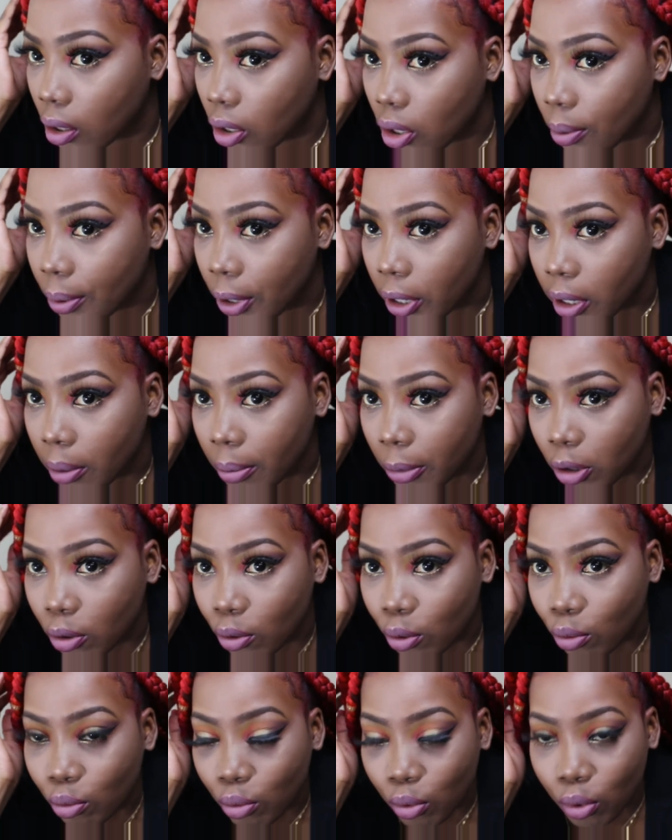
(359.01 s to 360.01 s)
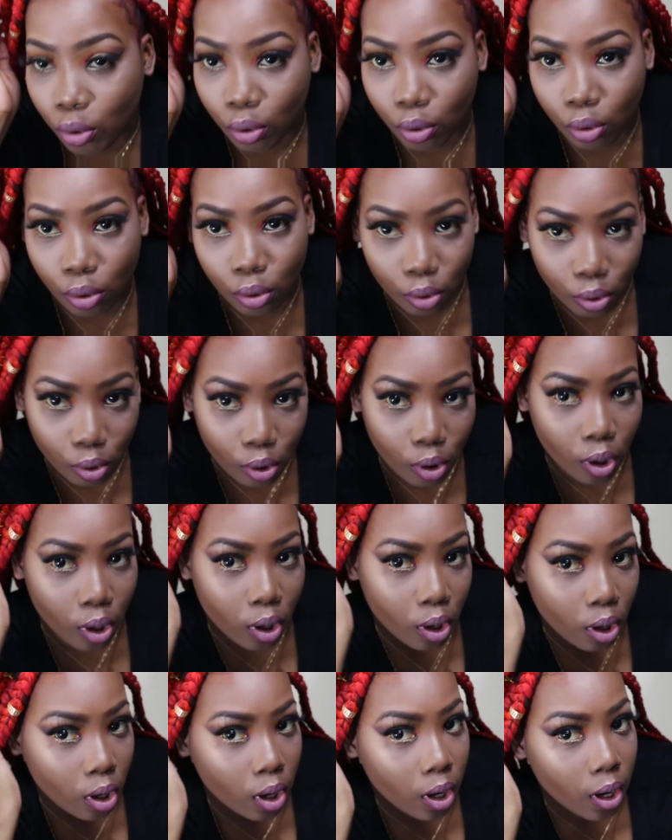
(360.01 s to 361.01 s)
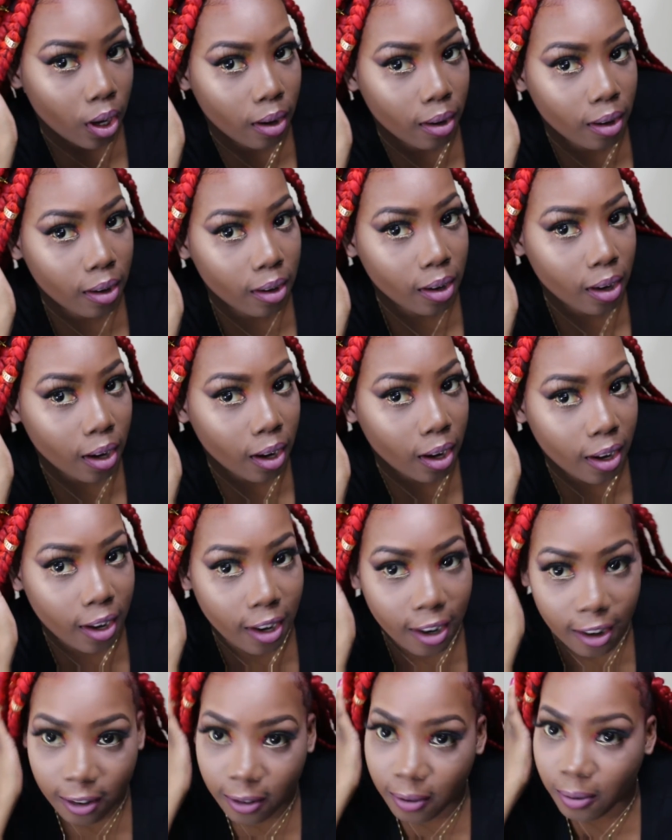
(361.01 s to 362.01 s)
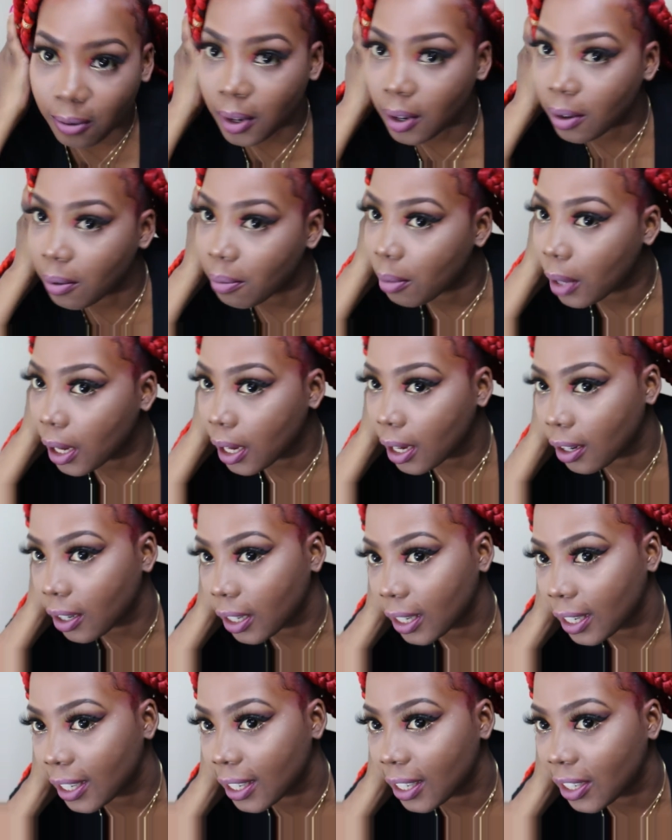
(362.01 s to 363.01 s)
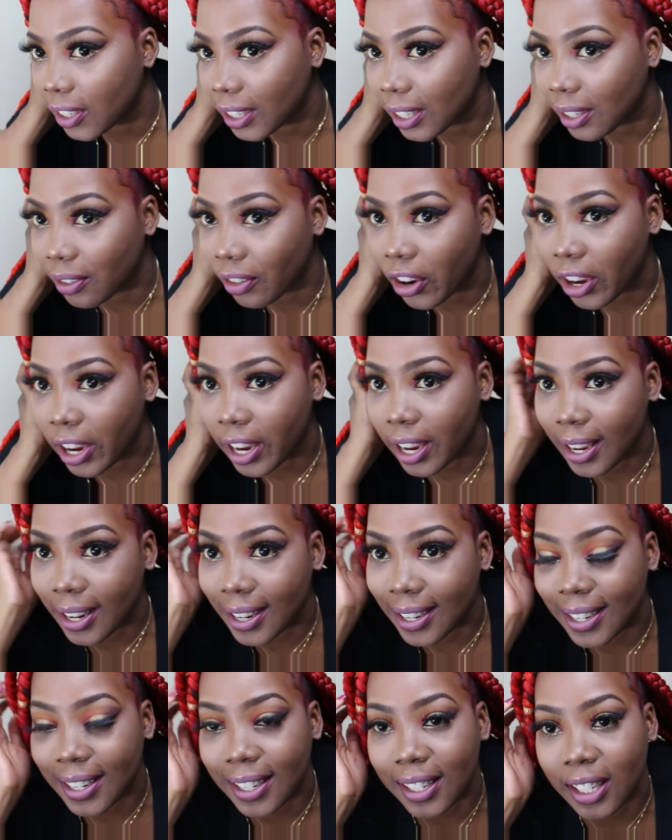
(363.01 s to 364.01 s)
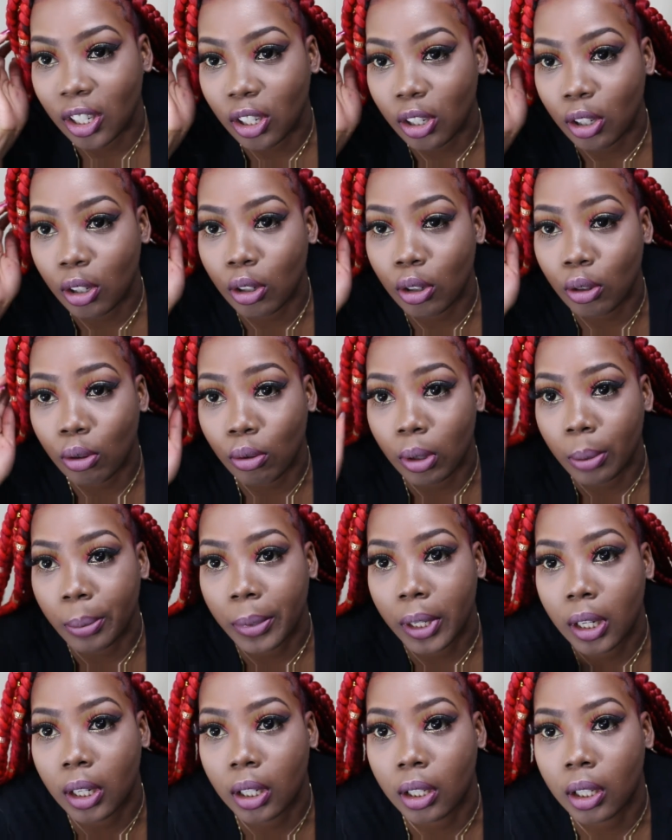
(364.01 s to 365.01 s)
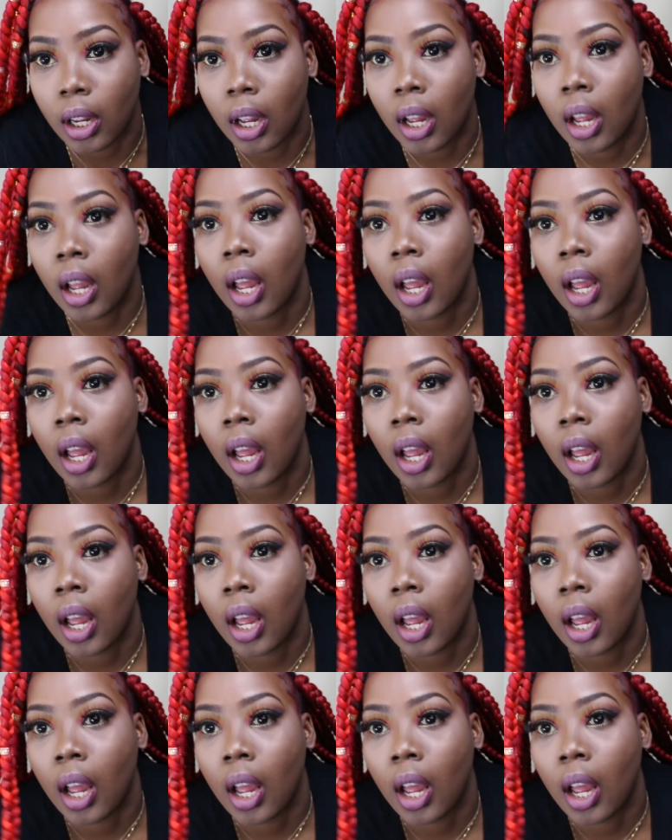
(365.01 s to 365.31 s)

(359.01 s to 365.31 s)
Sprite notes. And now my hair color is red in less than 3 minutes.